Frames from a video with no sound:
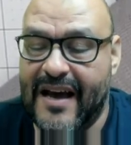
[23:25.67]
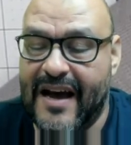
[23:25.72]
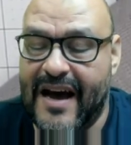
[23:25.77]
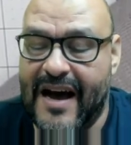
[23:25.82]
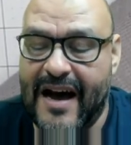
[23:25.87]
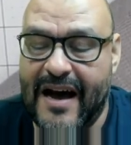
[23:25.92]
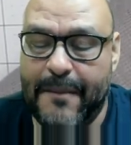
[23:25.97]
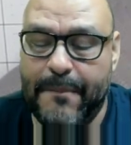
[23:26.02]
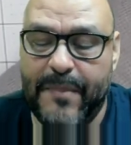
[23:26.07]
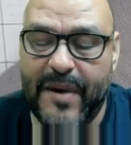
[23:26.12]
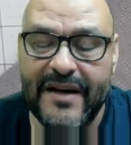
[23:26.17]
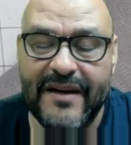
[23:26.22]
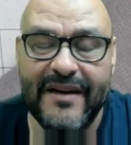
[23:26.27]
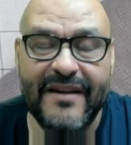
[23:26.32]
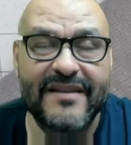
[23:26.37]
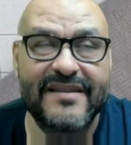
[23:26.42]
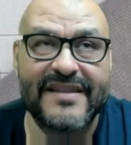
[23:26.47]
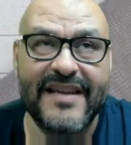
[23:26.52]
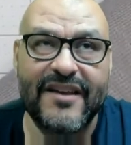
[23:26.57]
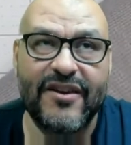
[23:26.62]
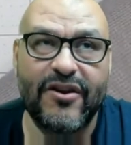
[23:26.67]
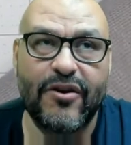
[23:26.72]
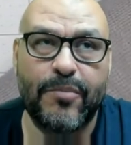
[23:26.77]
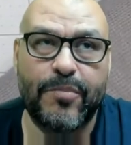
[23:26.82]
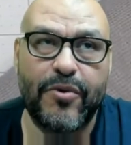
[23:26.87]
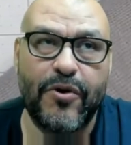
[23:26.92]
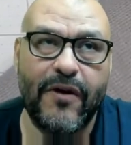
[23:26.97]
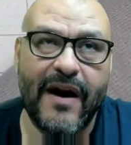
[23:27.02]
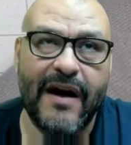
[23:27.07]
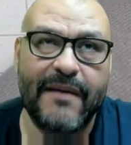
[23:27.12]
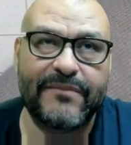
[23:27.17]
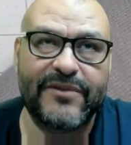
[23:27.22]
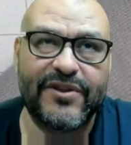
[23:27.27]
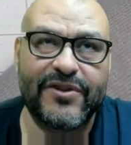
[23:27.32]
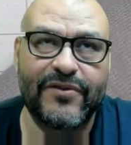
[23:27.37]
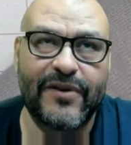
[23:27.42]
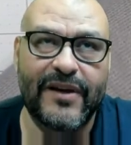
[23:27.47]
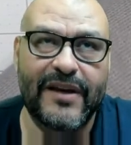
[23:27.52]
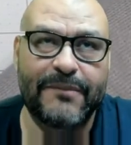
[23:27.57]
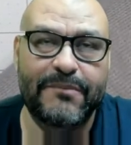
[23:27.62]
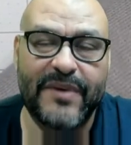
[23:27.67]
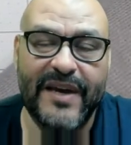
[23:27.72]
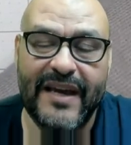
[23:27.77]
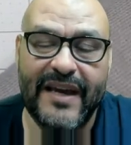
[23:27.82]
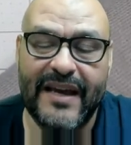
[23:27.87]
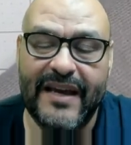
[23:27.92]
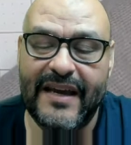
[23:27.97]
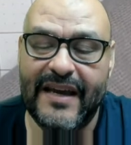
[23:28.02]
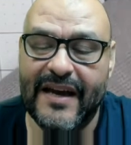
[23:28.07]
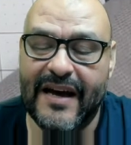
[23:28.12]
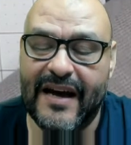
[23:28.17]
Button on the side you can program to be